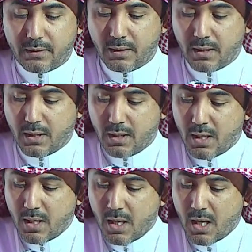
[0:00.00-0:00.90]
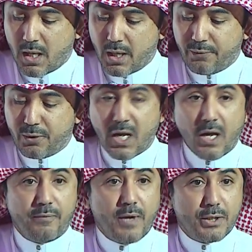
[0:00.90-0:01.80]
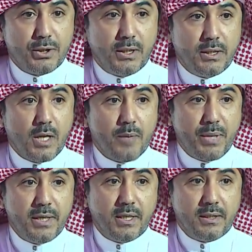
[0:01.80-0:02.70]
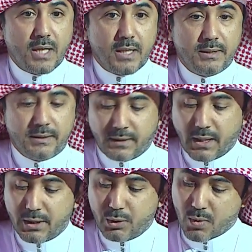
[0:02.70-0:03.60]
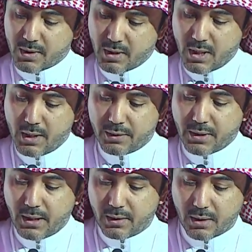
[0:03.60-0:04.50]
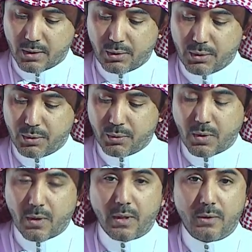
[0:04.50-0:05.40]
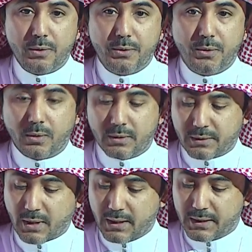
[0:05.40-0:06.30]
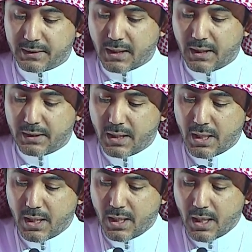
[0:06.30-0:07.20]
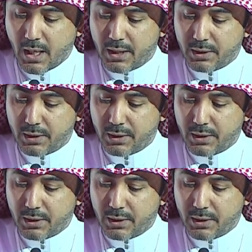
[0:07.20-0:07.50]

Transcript: If you have actually a pancreatitis and you are trying to control the triglyceride, and if you